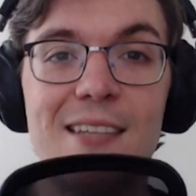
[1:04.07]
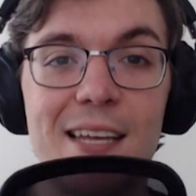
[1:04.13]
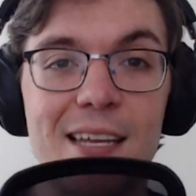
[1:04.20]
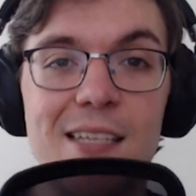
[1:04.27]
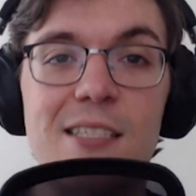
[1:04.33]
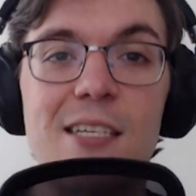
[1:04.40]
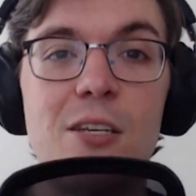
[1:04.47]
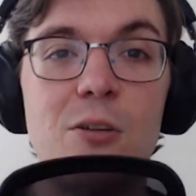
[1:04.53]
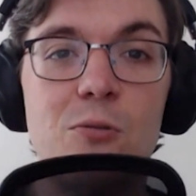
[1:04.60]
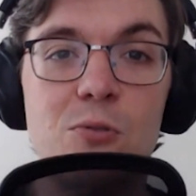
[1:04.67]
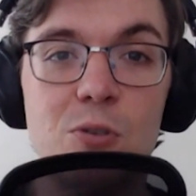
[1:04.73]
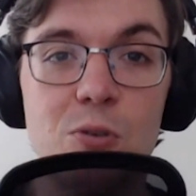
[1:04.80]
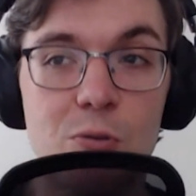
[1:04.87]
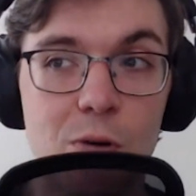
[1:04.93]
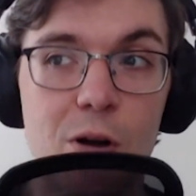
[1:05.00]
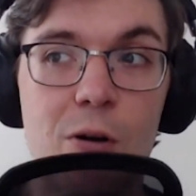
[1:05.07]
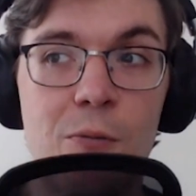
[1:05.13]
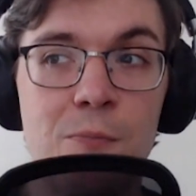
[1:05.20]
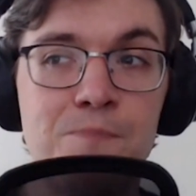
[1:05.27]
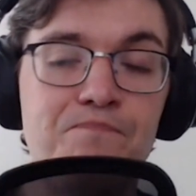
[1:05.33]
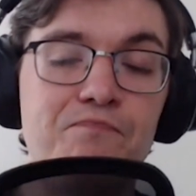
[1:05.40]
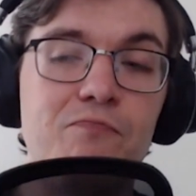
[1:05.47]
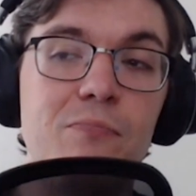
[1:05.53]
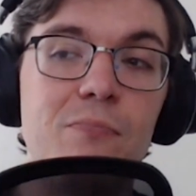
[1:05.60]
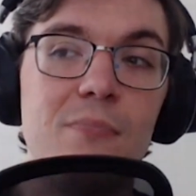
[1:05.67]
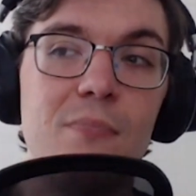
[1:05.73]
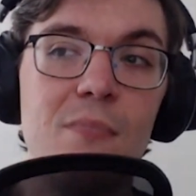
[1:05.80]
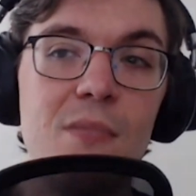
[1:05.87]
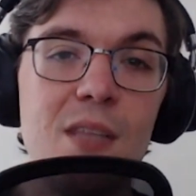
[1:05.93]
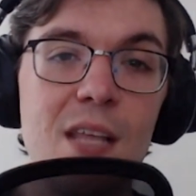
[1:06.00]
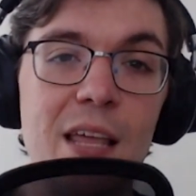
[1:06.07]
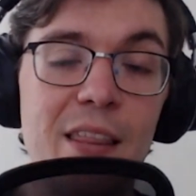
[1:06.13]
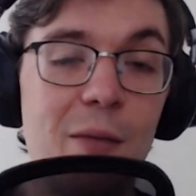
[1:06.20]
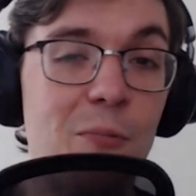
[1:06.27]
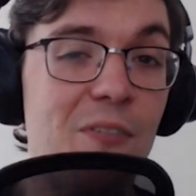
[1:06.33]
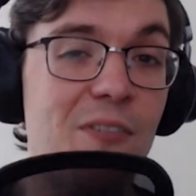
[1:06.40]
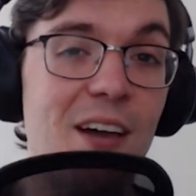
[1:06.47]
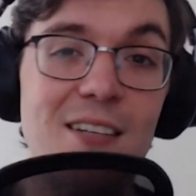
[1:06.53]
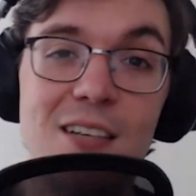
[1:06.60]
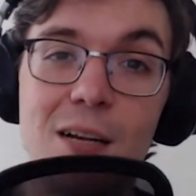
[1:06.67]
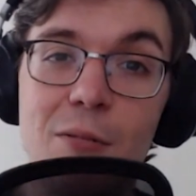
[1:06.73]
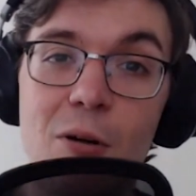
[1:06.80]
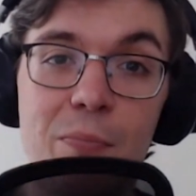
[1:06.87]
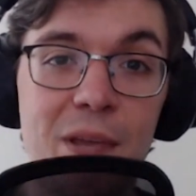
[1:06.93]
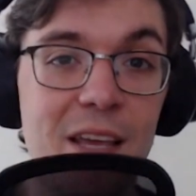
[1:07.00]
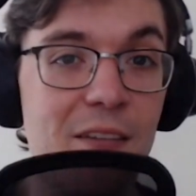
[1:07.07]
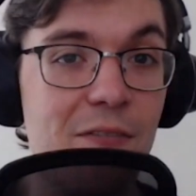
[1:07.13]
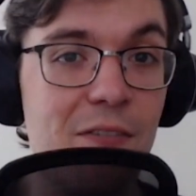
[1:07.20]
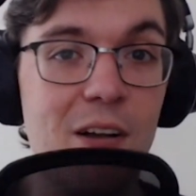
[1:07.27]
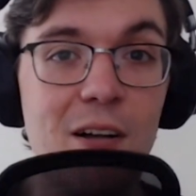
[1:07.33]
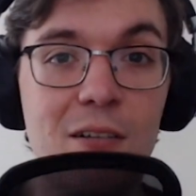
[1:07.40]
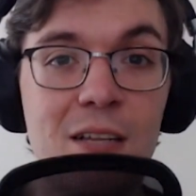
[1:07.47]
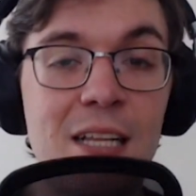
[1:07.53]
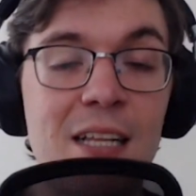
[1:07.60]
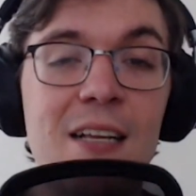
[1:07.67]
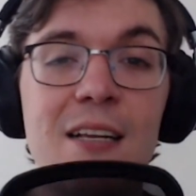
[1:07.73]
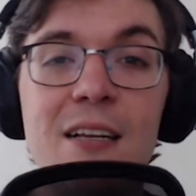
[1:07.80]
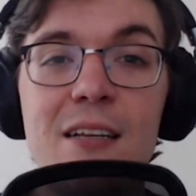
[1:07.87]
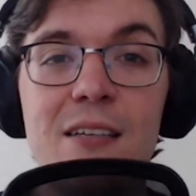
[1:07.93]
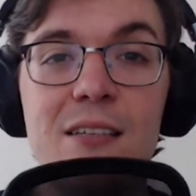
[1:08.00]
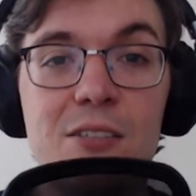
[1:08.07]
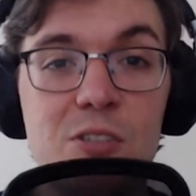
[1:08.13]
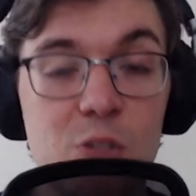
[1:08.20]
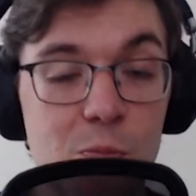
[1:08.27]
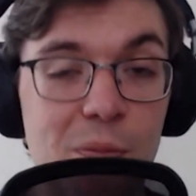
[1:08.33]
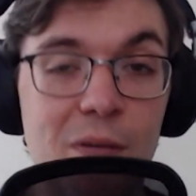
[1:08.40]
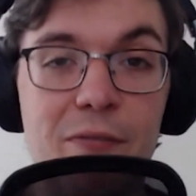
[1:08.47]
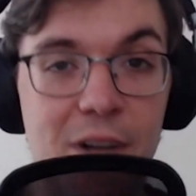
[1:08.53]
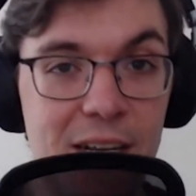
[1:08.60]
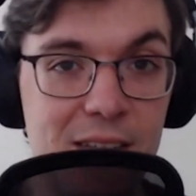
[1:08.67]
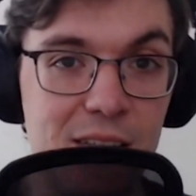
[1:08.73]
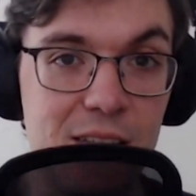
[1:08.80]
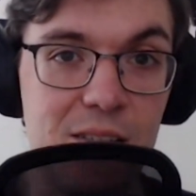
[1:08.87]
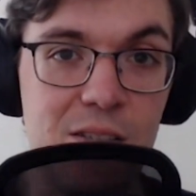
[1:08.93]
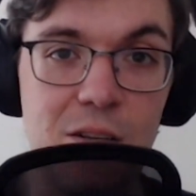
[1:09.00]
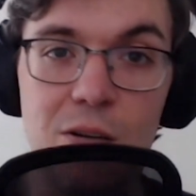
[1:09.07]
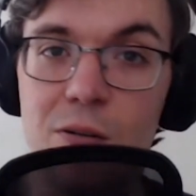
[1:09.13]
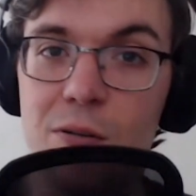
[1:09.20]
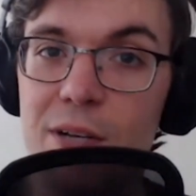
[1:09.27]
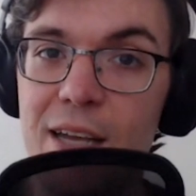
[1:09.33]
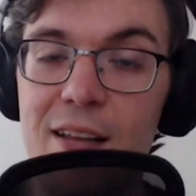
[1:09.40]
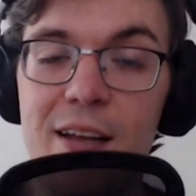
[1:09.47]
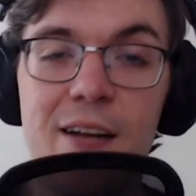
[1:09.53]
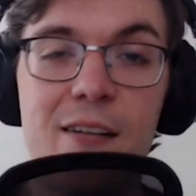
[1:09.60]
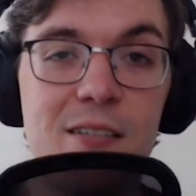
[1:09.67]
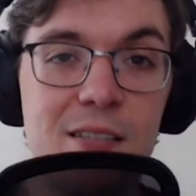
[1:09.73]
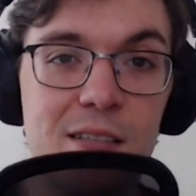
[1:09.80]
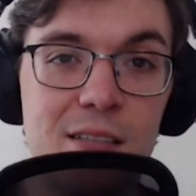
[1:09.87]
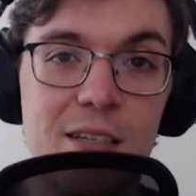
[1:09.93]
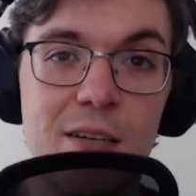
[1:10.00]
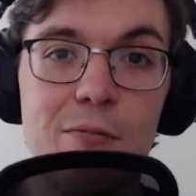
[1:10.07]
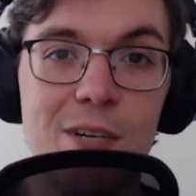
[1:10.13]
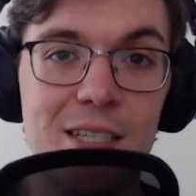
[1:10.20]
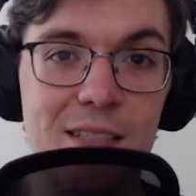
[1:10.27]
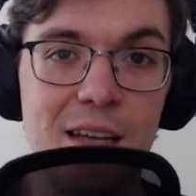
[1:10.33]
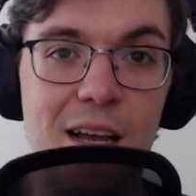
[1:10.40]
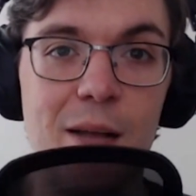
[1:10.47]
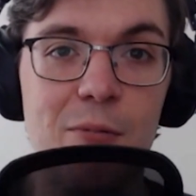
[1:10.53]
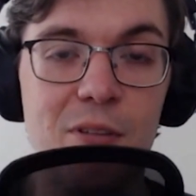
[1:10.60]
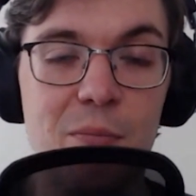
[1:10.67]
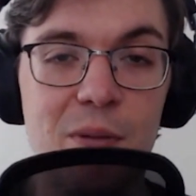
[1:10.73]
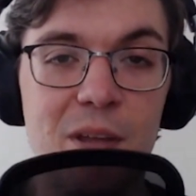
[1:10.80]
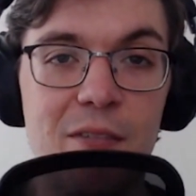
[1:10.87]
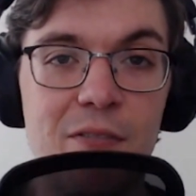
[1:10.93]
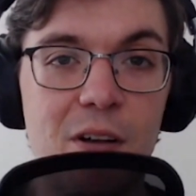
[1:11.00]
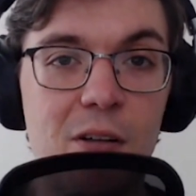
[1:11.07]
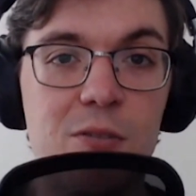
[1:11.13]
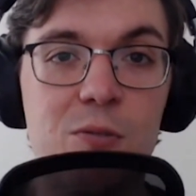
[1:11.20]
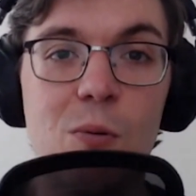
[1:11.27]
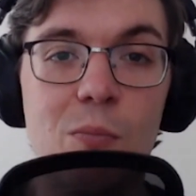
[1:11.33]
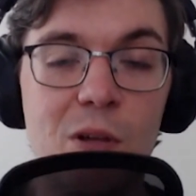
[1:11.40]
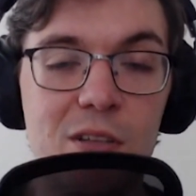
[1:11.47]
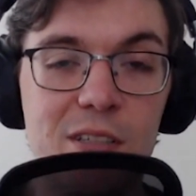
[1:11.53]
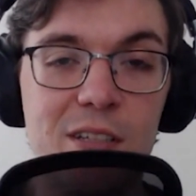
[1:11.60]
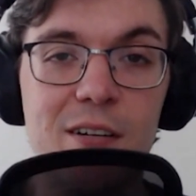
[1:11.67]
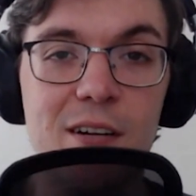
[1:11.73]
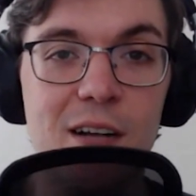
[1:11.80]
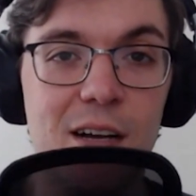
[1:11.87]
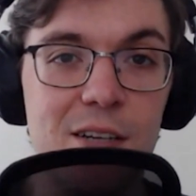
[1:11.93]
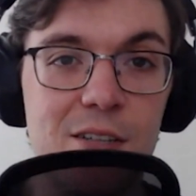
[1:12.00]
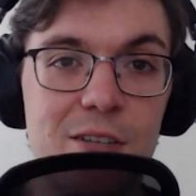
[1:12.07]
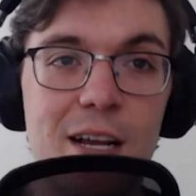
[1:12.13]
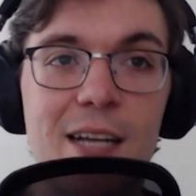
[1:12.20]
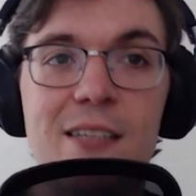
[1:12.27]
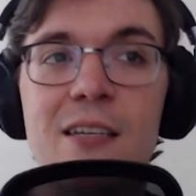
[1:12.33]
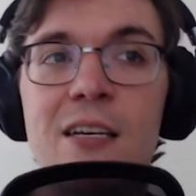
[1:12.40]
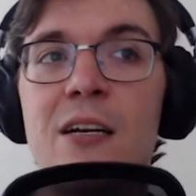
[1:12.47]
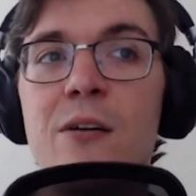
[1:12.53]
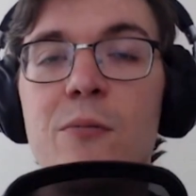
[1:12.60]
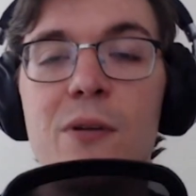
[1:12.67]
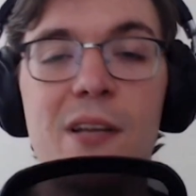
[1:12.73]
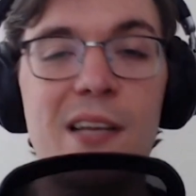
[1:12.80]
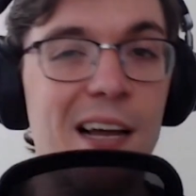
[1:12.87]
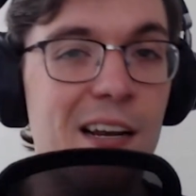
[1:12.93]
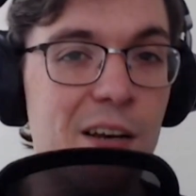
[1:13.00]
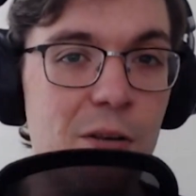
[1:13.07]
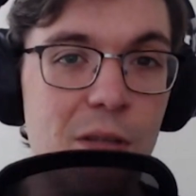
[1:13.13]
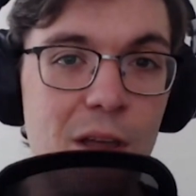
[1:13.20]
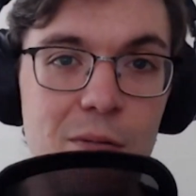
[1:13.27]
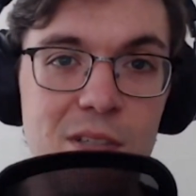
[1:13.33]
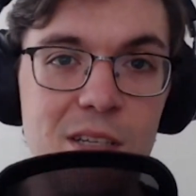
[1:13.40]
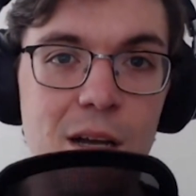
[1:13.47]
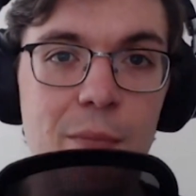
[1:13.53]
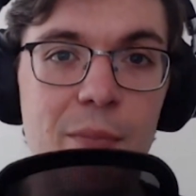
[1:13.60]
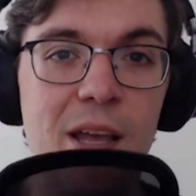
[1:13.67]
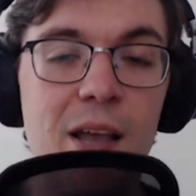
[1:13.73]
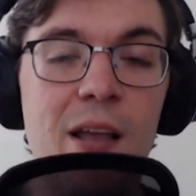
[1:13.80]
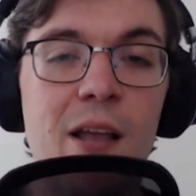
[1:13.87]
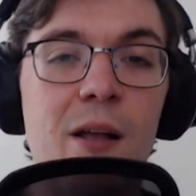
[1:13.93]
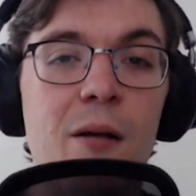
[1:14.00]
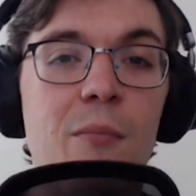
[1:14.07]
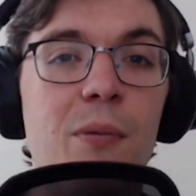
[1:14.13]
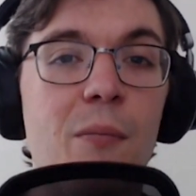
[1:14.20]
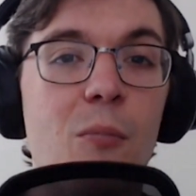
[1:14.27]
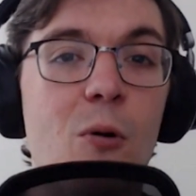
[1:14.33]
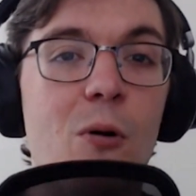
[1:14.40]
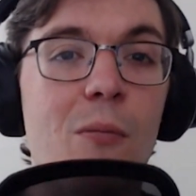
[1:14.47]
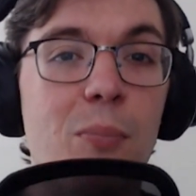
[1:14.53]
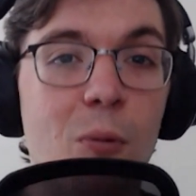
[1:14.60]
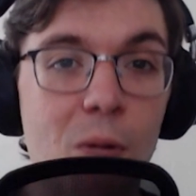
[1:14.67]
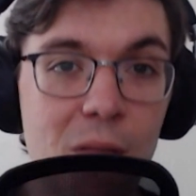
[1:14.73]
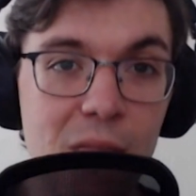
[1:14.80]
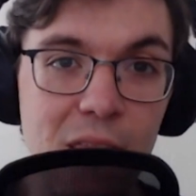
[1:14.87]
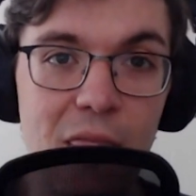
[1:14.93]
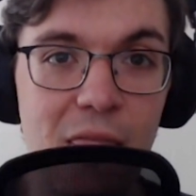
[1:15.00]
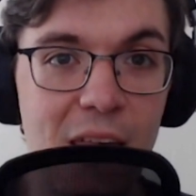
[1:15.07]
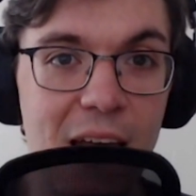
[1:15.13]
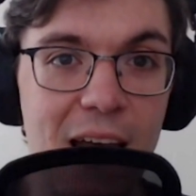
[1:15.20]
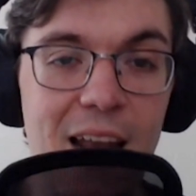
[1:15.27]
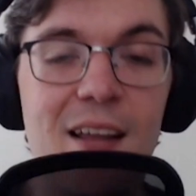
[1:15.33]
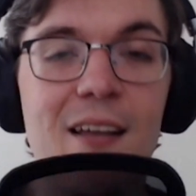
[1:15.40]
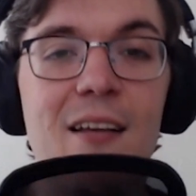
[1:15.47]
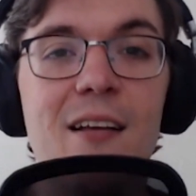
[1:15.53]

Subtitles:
they continue to grow. Then we've got to talk about PFL super fights. So Kayla Harrison did re-sign with the PFL to a multi-year contract. We kind of knew that was coming, but more important than that,